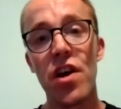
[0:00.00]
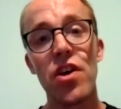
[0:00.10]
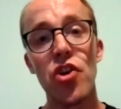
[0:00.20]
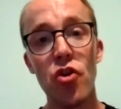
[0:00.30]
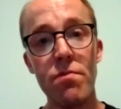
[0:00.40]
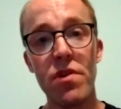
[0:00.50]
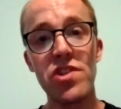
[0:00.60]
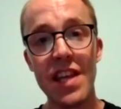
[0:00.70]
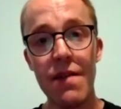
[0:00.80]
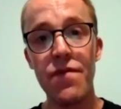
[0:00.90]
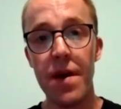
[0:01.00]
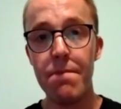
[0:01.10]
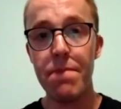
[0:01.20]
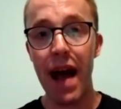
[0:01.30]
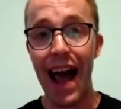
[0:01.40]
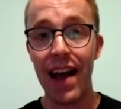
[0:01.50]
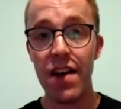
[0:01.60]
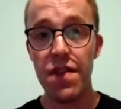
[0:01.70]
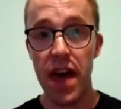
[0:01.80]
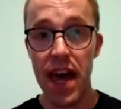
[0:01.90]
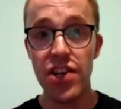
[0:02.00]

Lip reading: you must give them back their